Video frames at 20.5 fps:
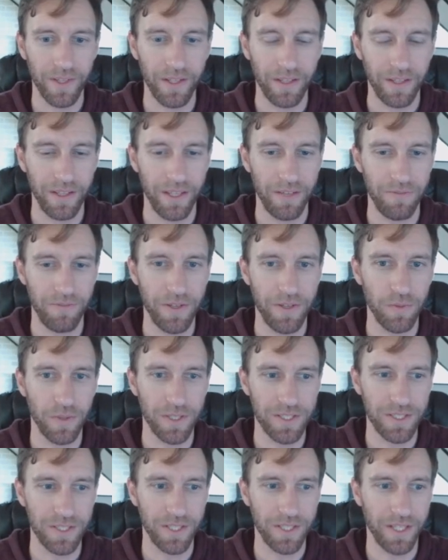if he
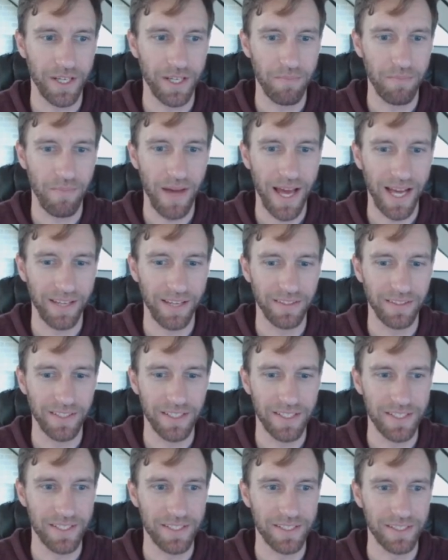wants to come back in
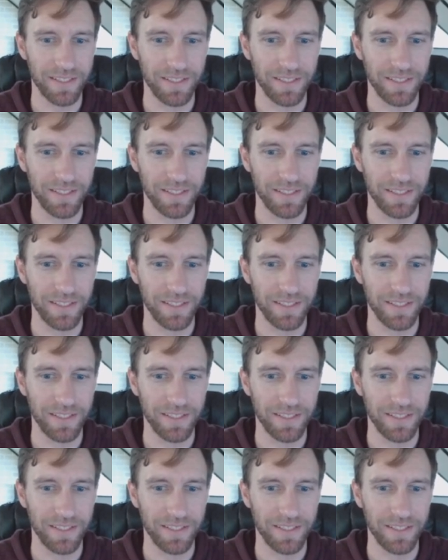this.